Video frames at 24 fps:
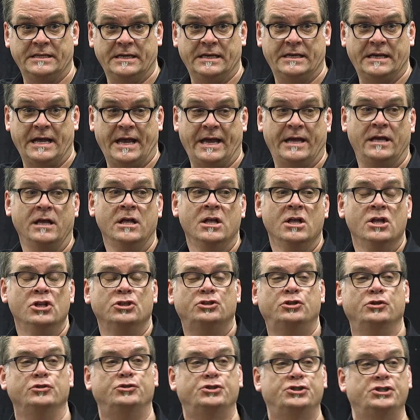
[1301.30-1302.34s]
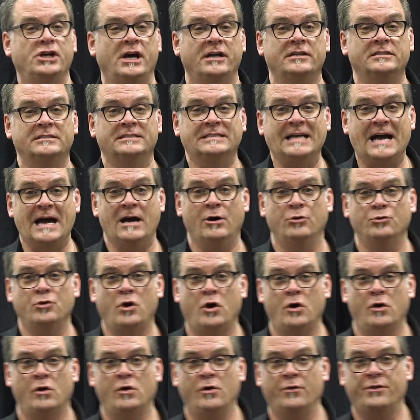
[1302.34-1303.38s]
DNA to shut down
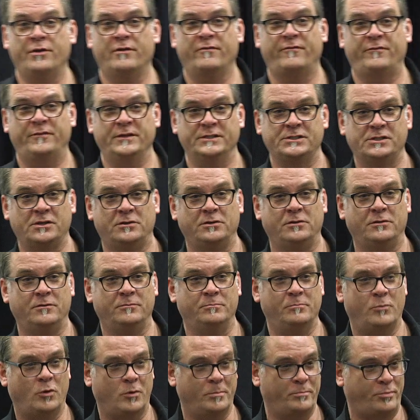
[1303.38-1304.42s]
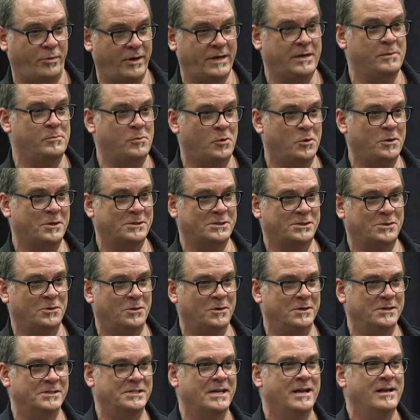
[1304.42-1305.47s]
all their physical brick and mortar
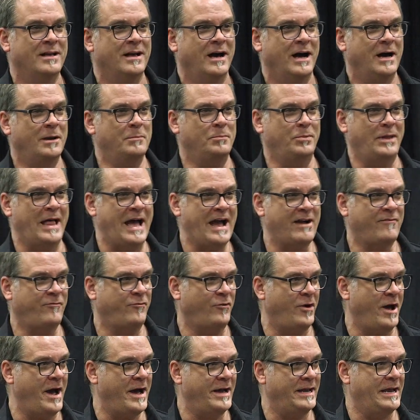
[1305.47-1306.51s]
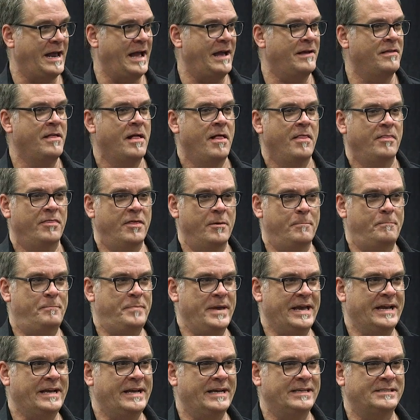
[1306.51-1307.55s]
stores on Black Friday, the
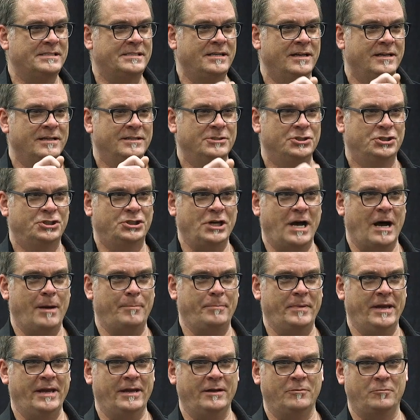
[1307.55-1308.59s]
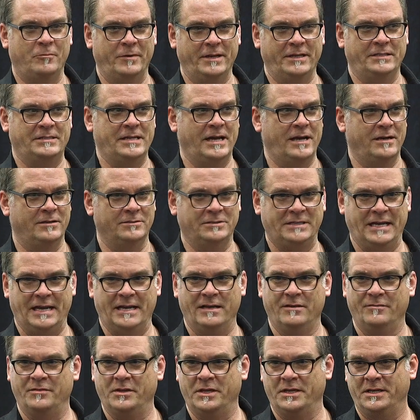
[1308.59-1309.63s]
biggest shopping retail day
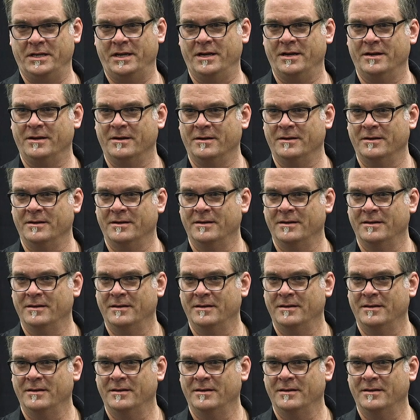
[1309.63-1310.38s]
of the year.